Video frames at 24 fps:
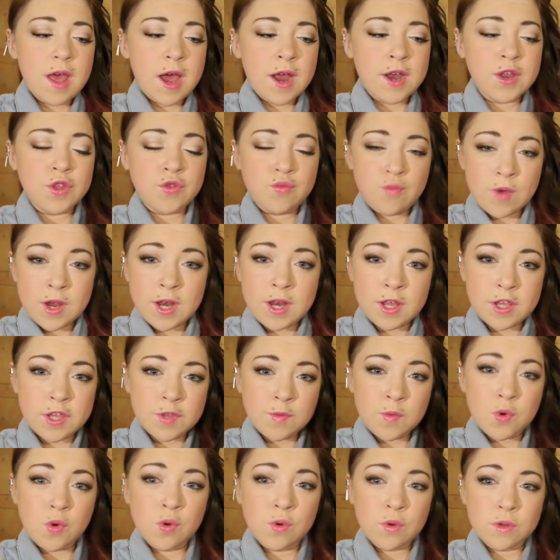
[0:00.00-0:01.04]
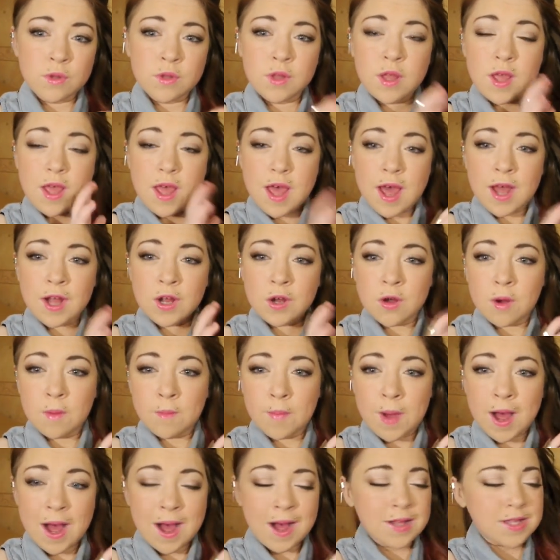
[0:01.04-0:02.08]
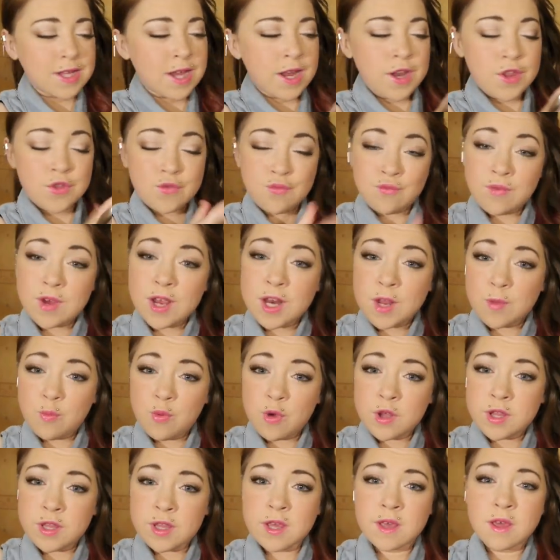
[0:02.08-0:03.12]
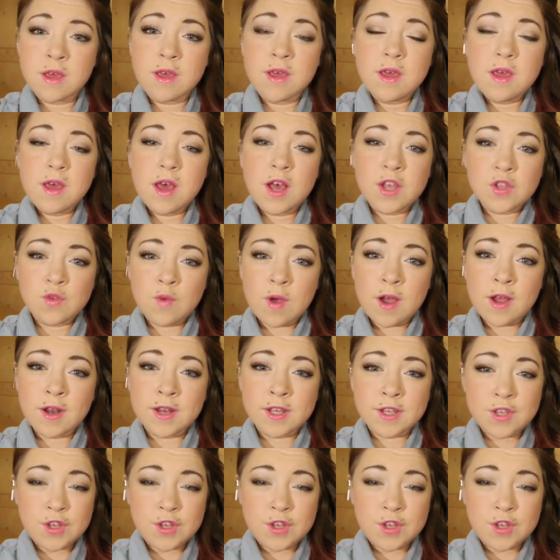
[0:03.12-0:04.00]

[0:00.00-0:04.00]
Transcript: and it's really small and compact and it's really pretty as well.